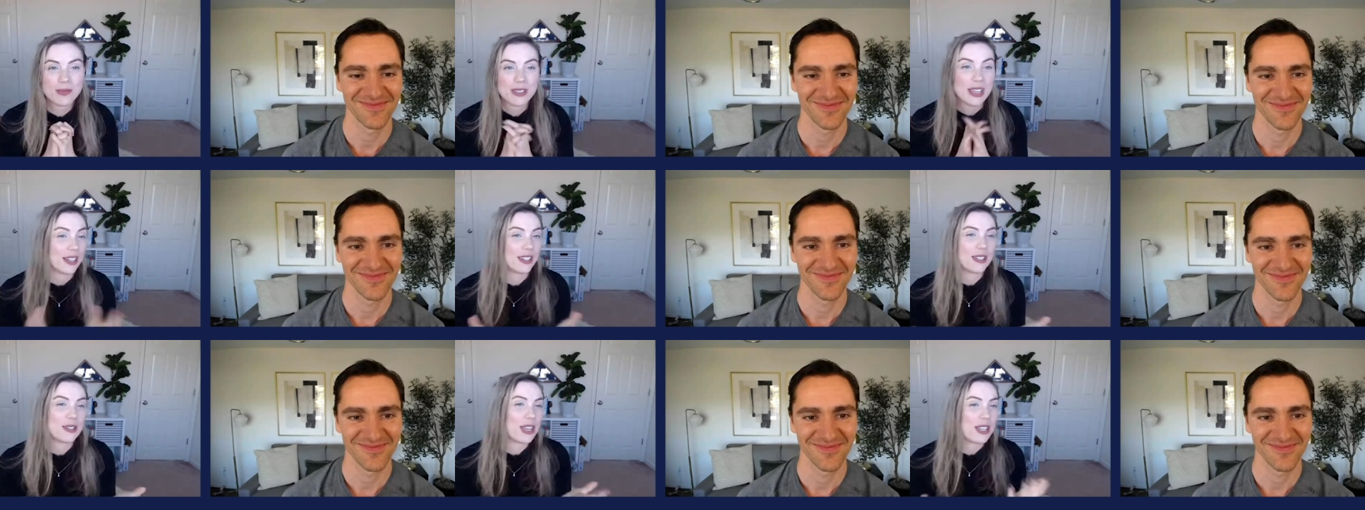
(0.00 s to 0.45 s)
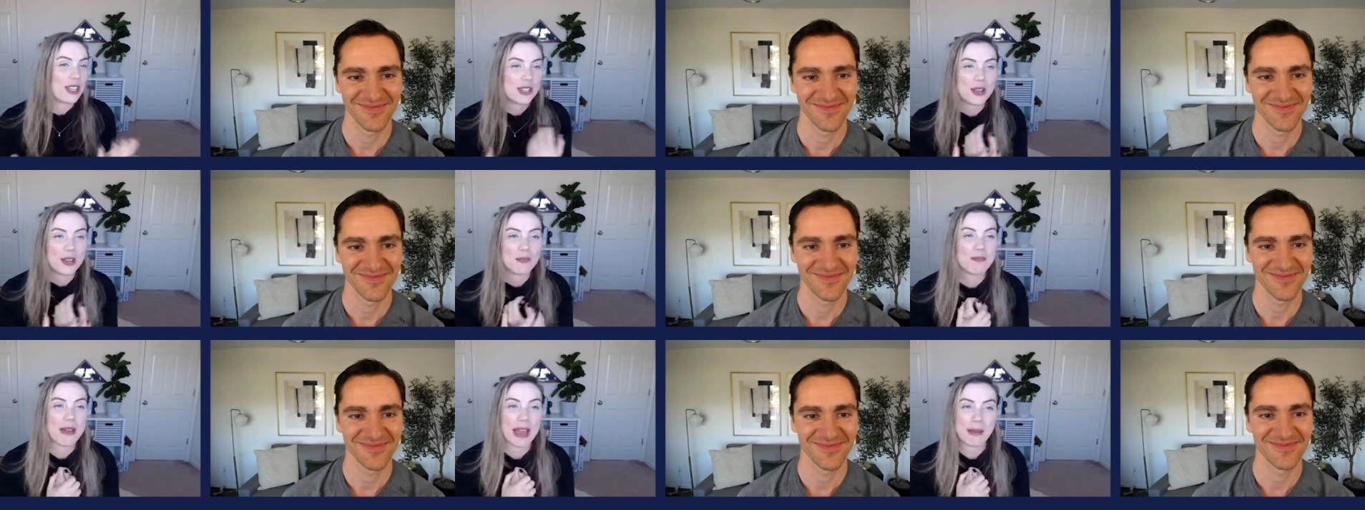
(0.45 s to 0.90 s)
Speaker 1: yeah it,
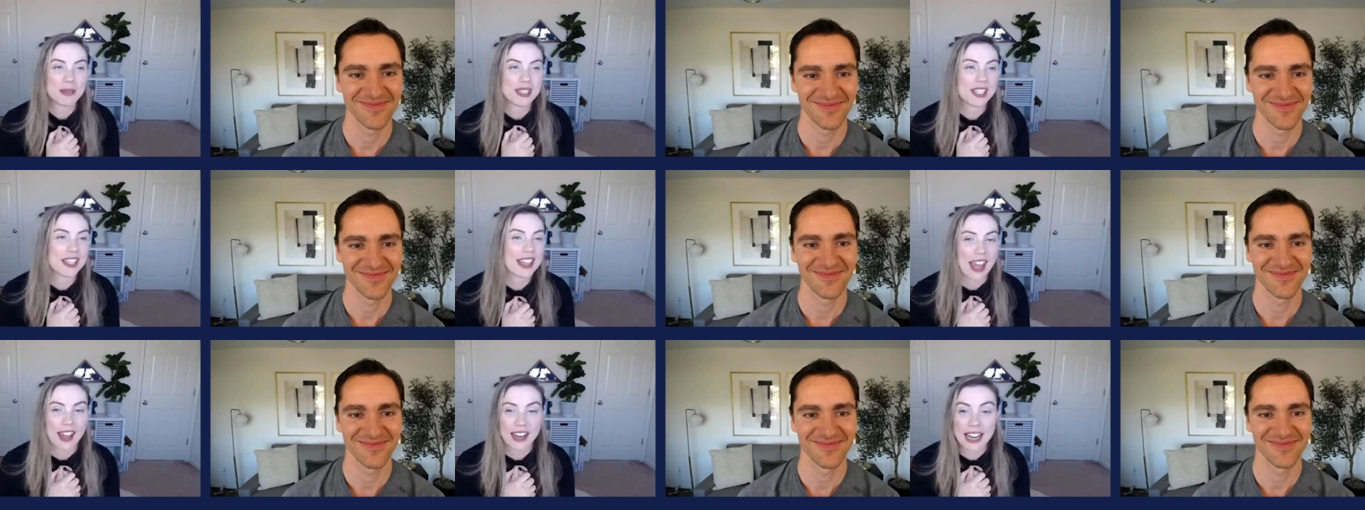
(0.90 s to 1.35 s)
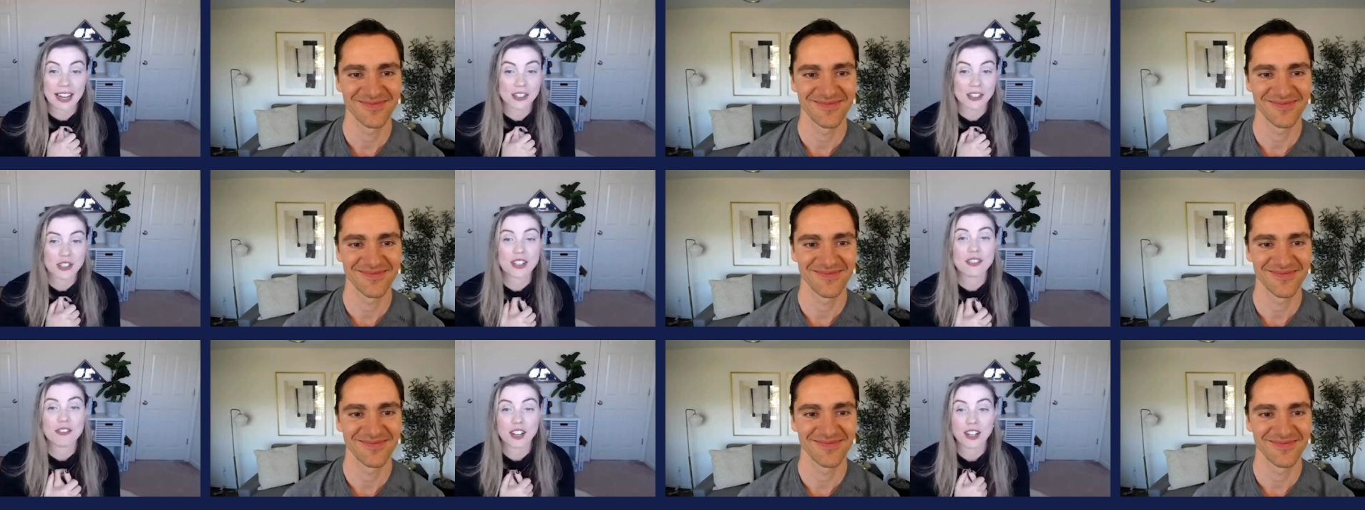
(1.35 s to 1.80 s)
it maps to that
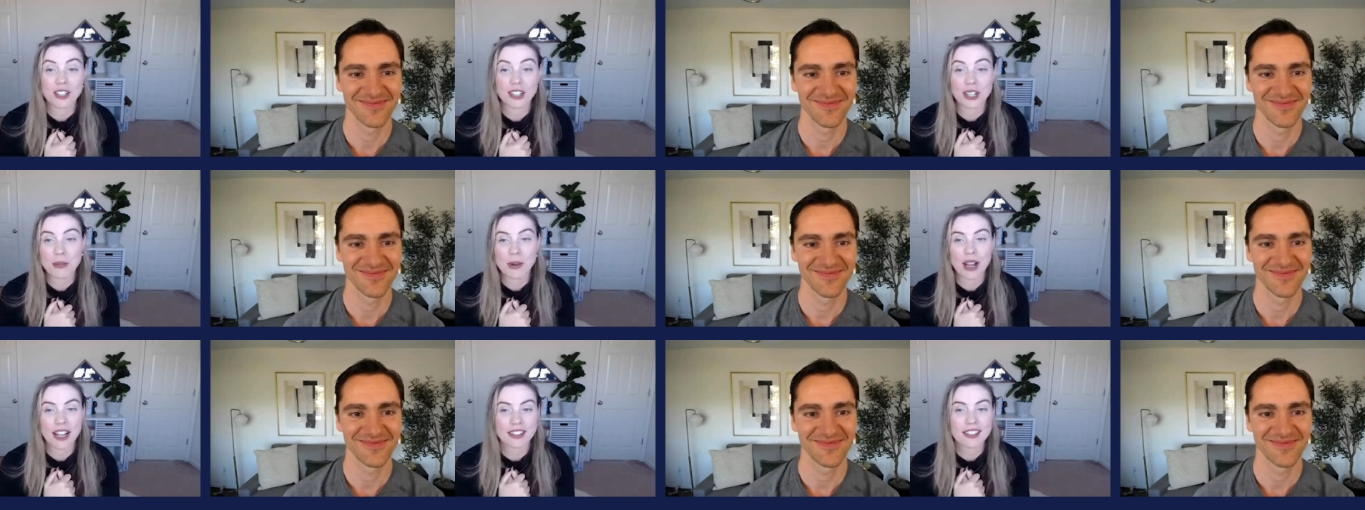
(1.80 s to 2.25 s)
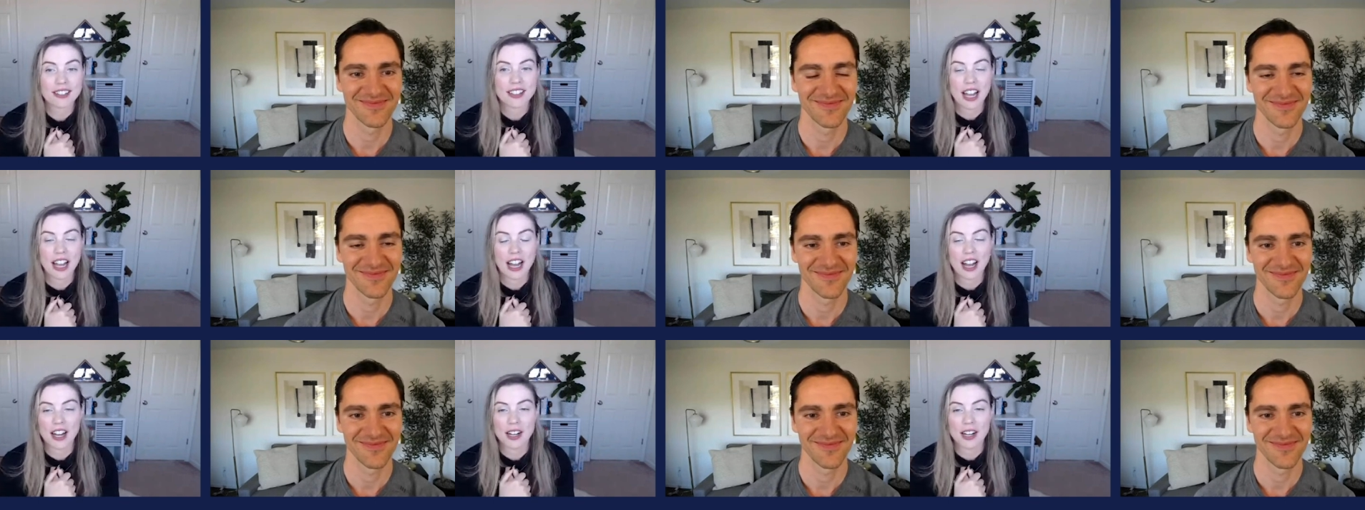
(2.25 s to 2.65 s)
actually fairly well.